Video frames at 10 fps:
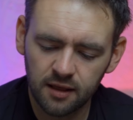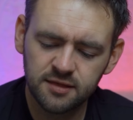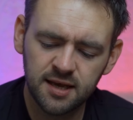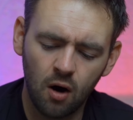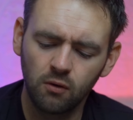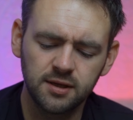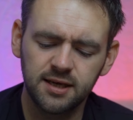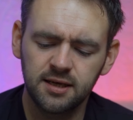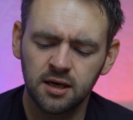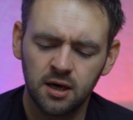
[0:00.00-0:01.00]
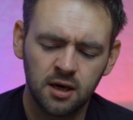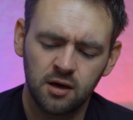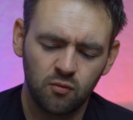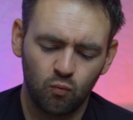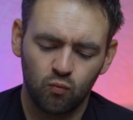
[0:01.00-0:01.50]
The only
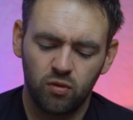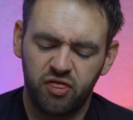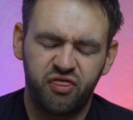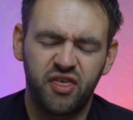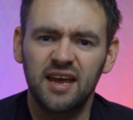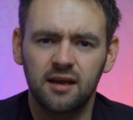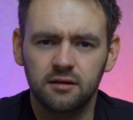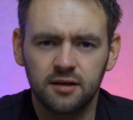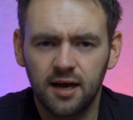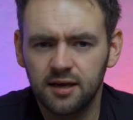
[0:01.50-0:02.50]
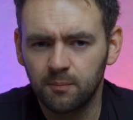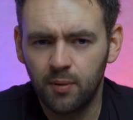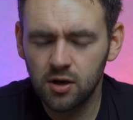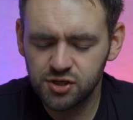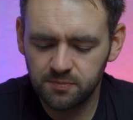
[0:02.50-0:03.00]
thing that I can
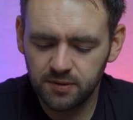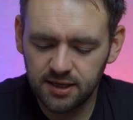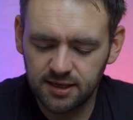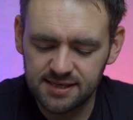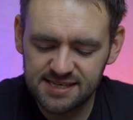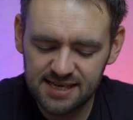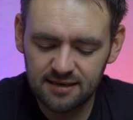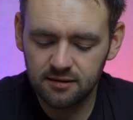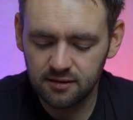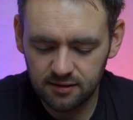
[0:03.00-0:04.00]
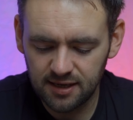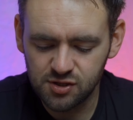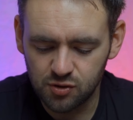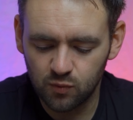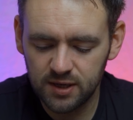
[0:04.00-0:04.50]
possibly consider that
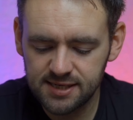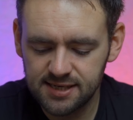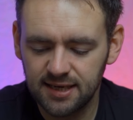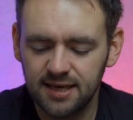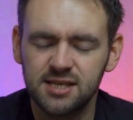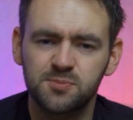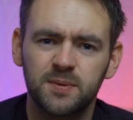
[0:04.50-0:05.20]
is the reasoning is